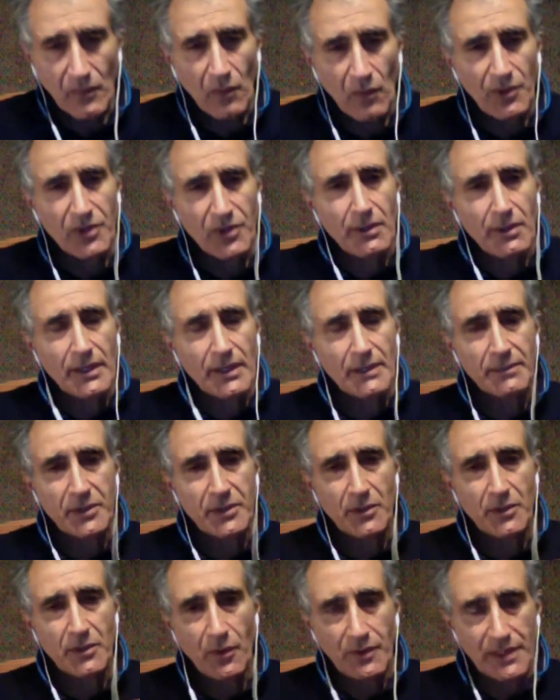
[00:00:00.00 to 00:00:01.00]
When you wake up
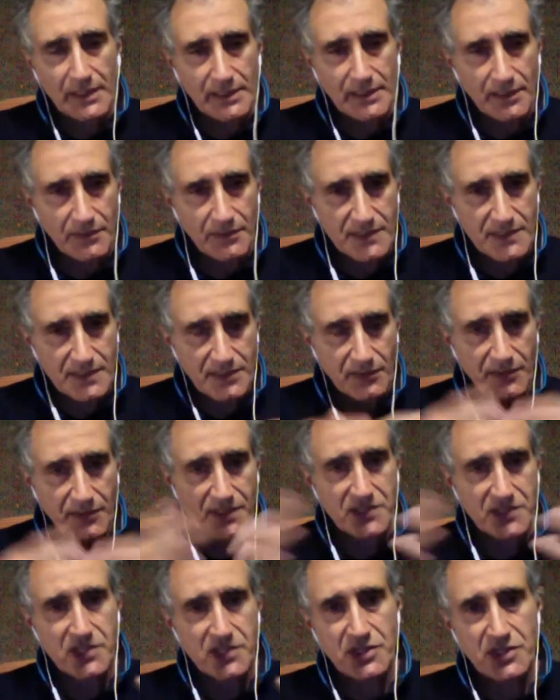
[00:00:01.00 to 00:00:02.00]
in the morning, there is a
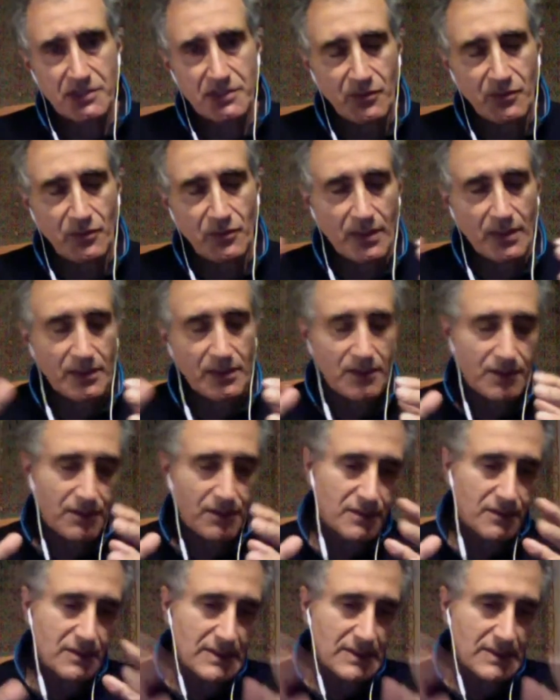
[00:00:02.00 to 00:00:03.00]
transition between
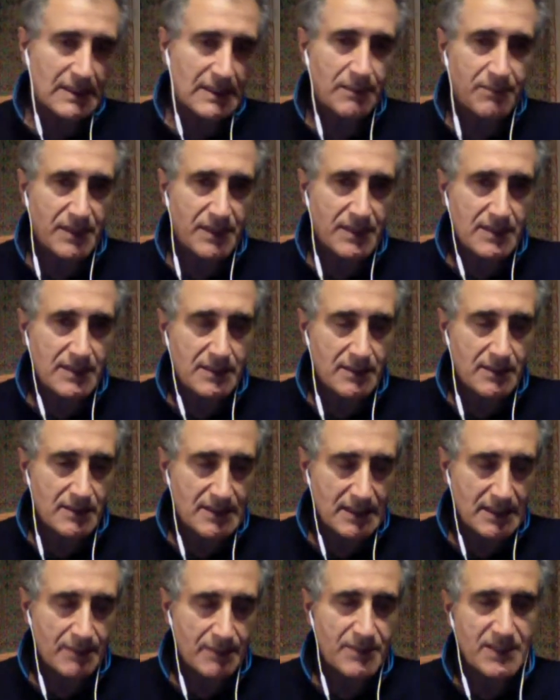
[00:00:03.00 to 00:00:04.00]
the sleep
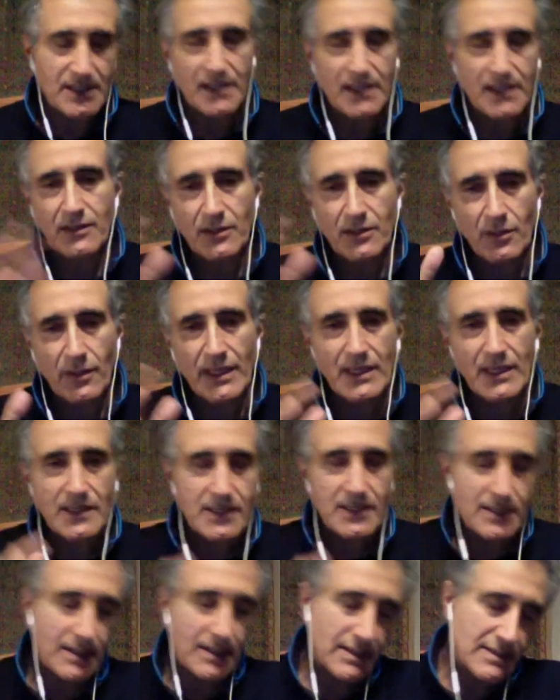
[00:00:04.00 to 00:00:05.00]
state and the waking
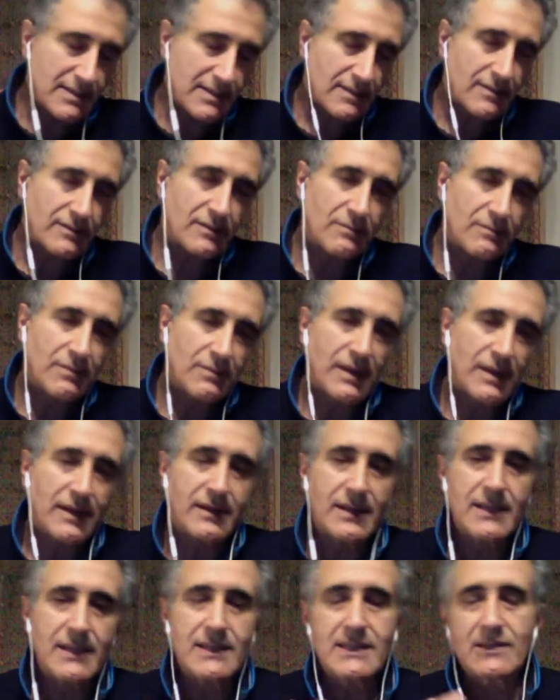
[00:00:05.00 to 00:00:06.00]
state. So the
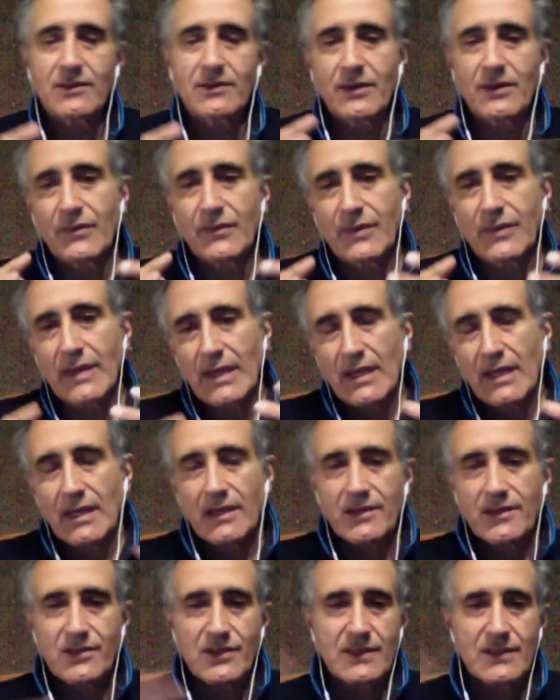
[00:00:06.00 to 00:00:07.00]
body is sort of
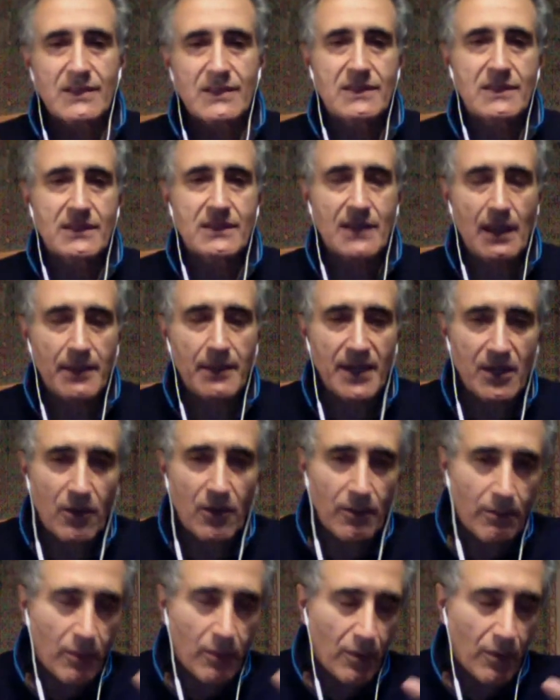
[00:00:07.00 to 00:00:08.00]
just coming
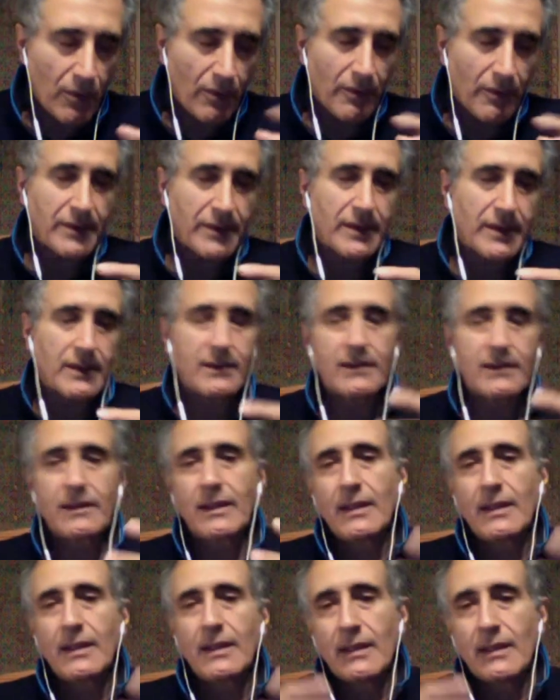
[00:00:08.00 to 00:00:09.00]
on board and
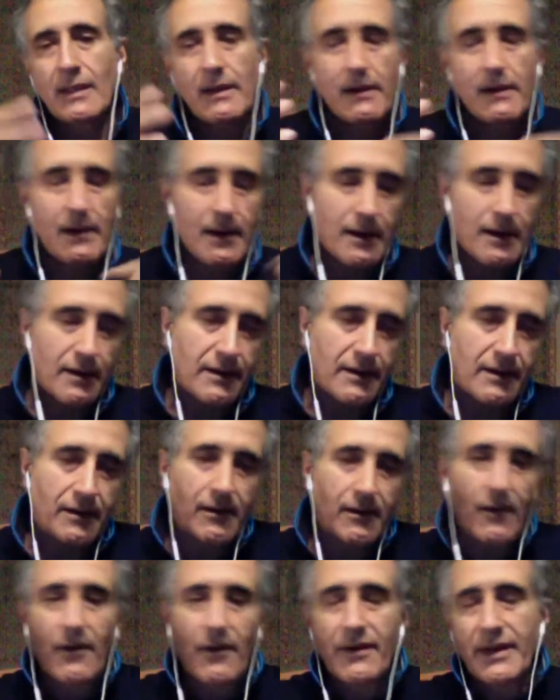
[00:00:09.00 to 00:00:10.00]

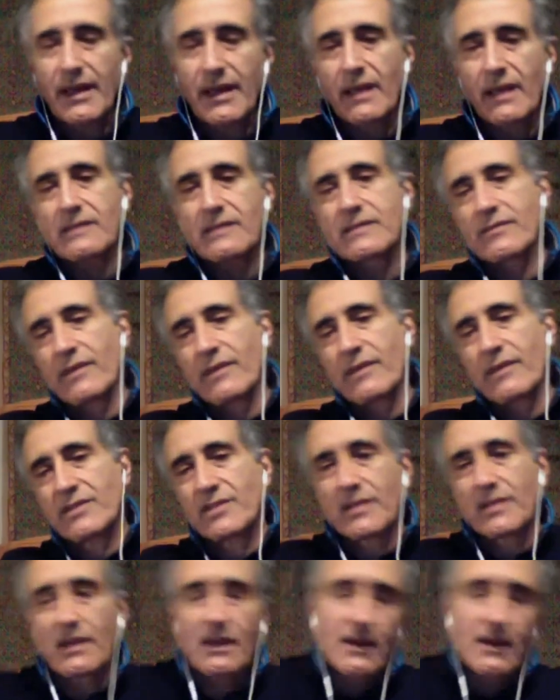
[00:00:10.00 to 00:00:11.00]
yawning,
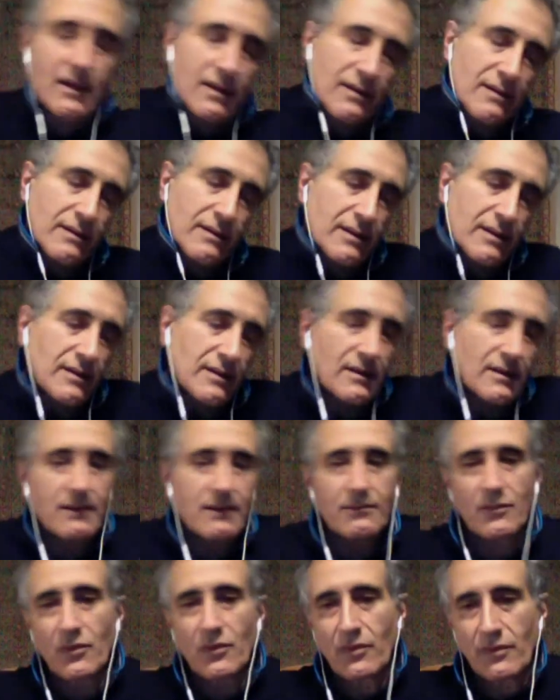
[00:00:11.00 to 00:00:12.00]
stretching,
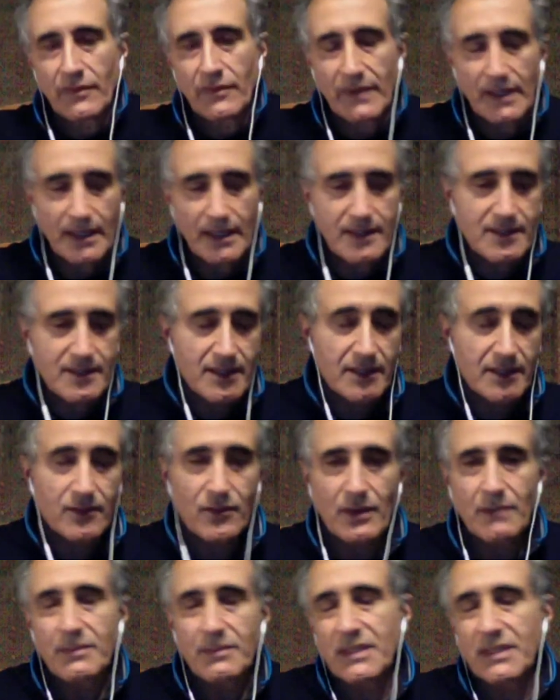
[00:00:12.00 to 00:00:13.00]
moving,
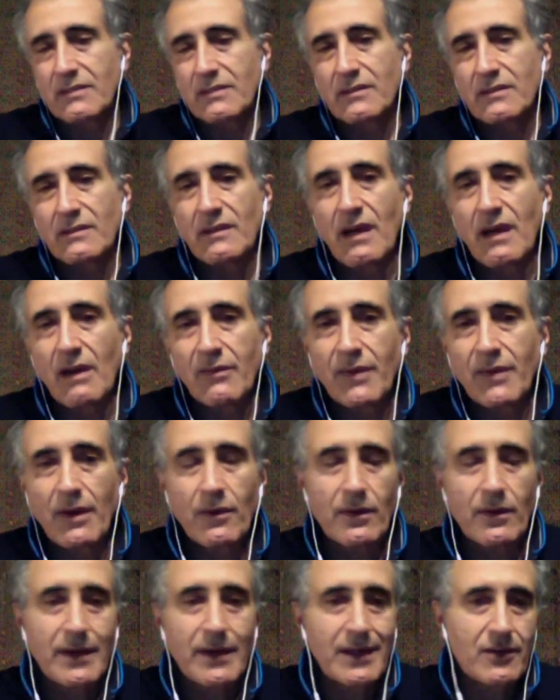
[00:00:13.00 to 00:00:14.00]
etc. But half
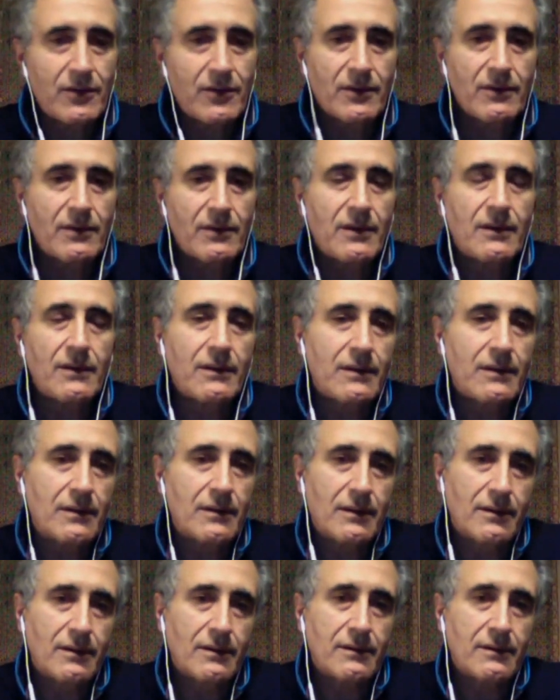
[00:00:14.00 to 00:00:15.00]
hour later,
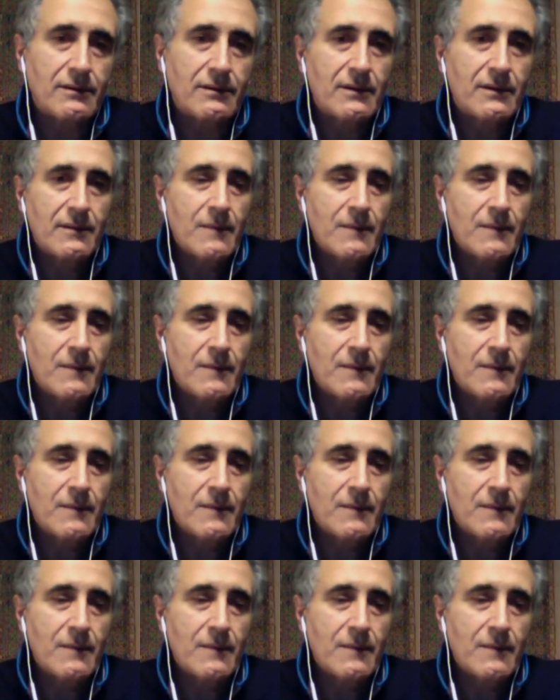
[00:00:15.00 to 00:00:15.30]
you're